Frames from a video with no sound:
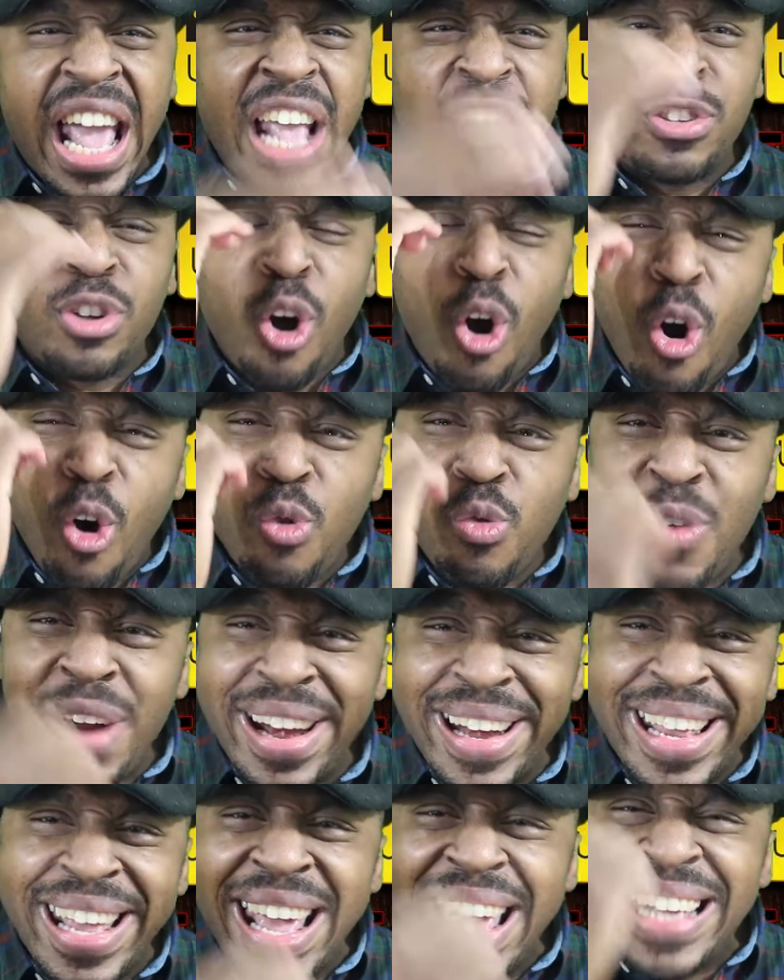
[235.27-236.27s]
It's
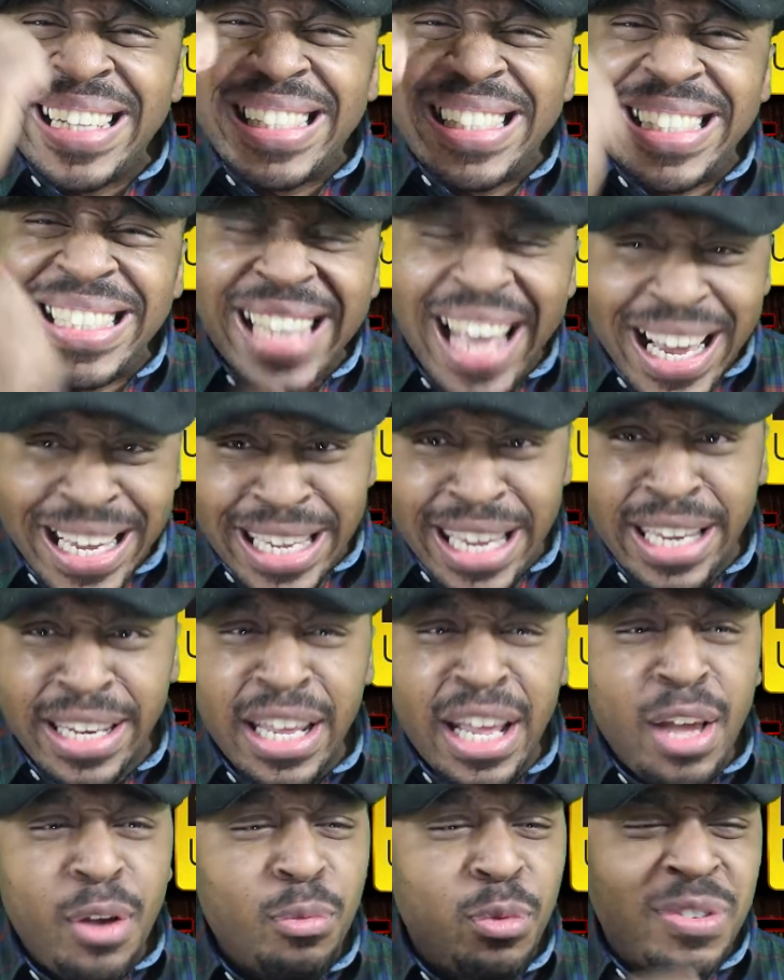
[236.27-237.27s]
already second
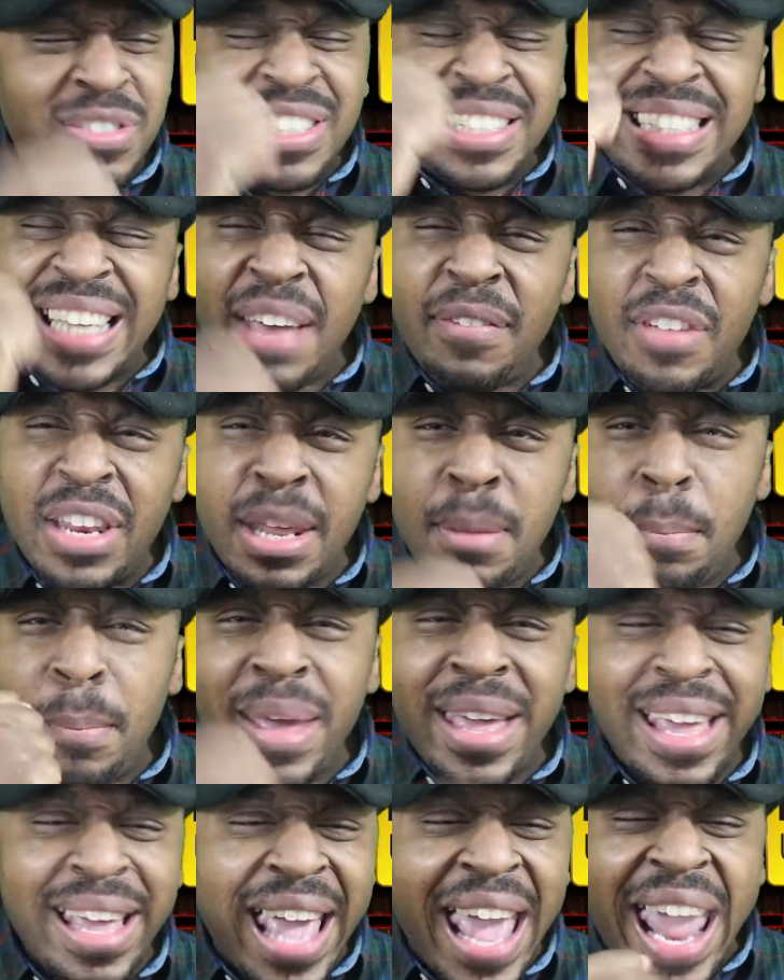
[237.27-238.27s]
with 70
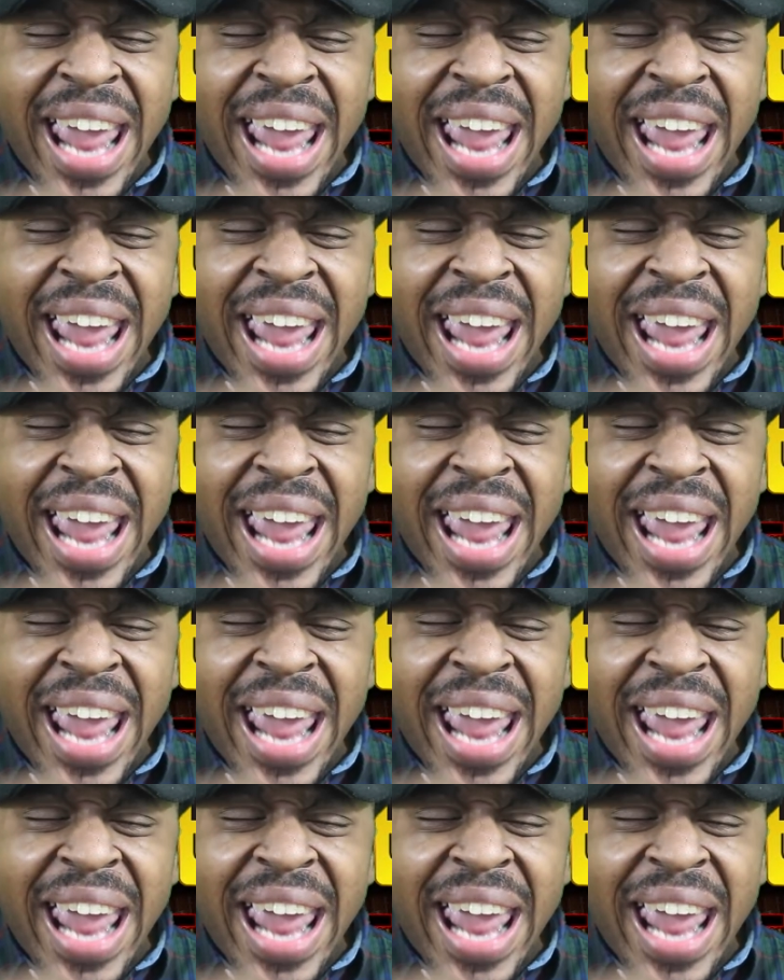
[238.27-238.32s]
million,